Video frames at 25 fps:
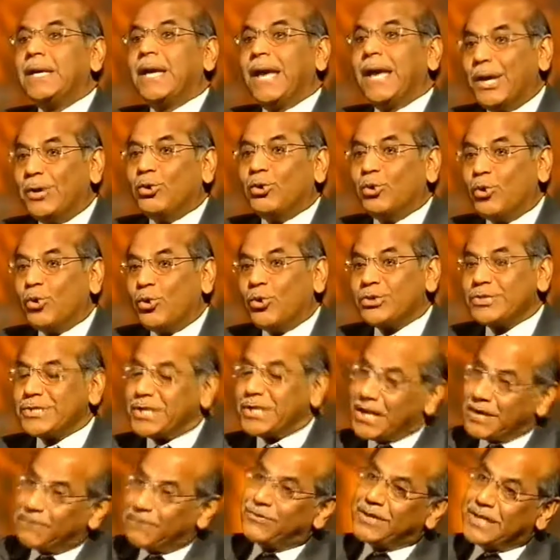be
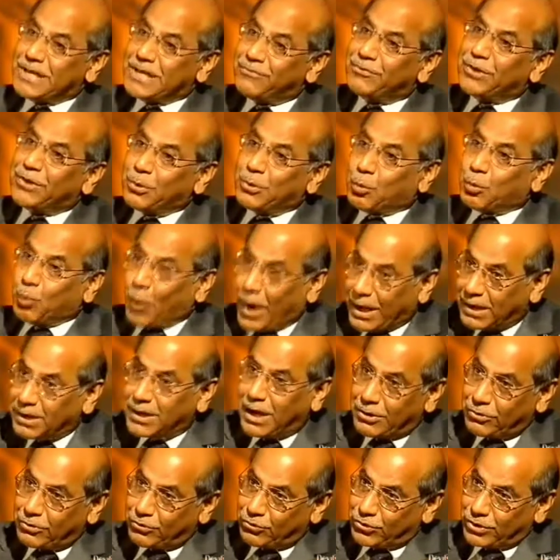endorsed if even one
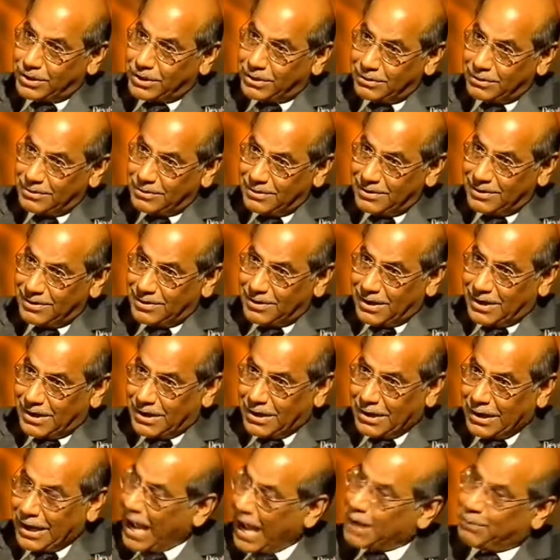country
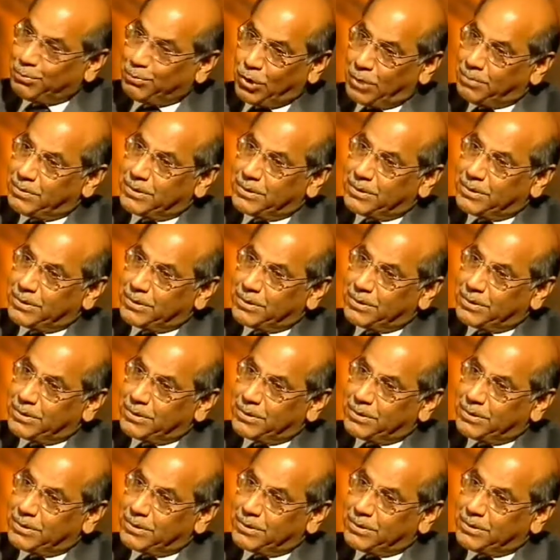had